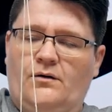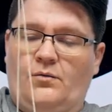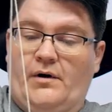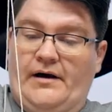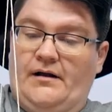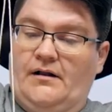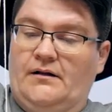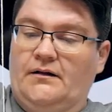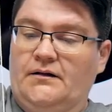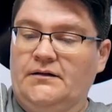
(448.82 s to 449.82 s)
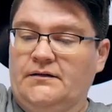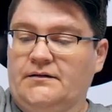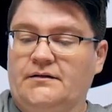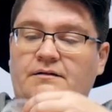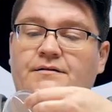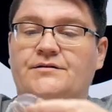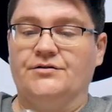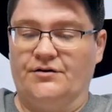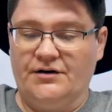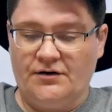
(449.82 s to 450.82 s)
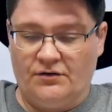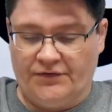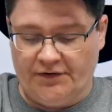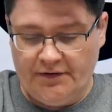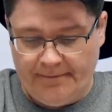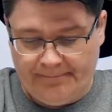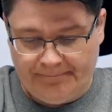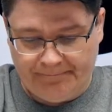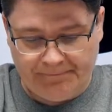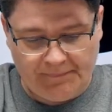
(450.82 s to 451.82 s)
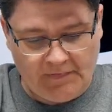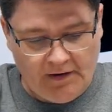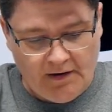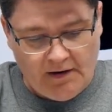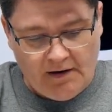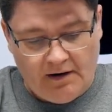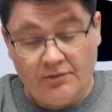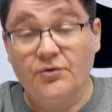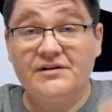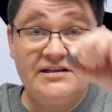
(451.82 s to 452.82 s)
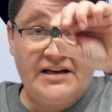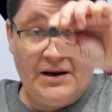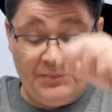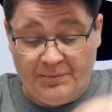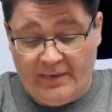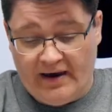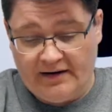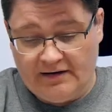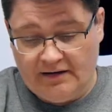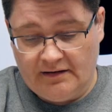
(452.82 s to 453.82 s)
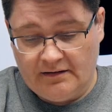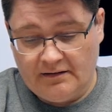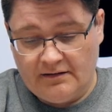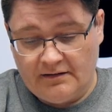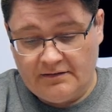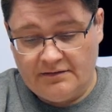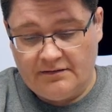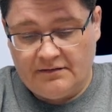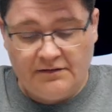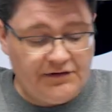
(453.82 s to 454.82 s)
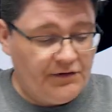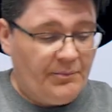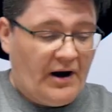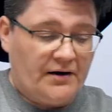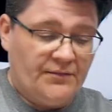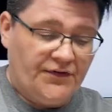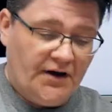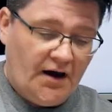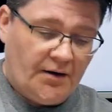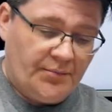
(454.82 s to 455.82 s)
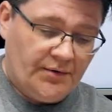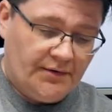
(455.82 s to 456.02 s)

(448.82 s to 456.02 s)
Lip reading: Well, turn it over. I'm going to tape the magnet to the bottom of the cup.